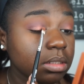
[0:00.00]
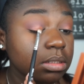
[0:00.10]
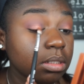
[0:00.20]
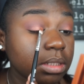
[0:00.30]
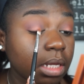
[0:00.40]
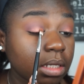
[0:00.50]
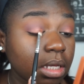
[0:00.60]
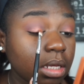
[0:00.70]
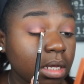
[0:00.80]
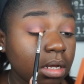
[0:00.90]
So
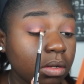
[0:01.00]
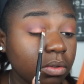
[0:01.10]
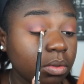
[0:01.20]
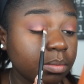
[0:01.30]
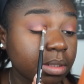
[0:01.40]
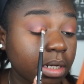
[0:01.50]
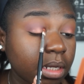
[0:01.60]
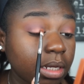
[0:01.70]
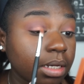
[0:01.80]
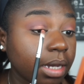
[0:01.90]
taking Lumbre
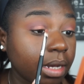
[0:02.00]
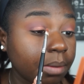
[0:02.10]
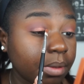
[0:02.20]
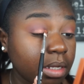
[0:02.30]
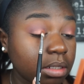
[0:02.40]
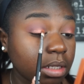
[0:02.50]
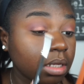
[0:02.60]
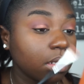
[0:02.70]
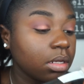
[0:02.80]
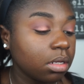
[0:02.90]
and kind of placing
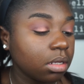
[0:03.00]
it